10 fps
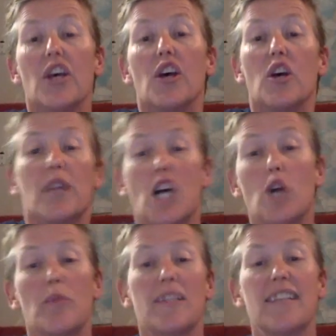who would help
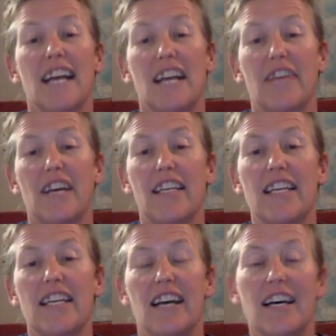us get out of our
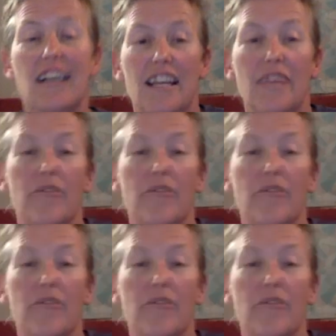gear, and then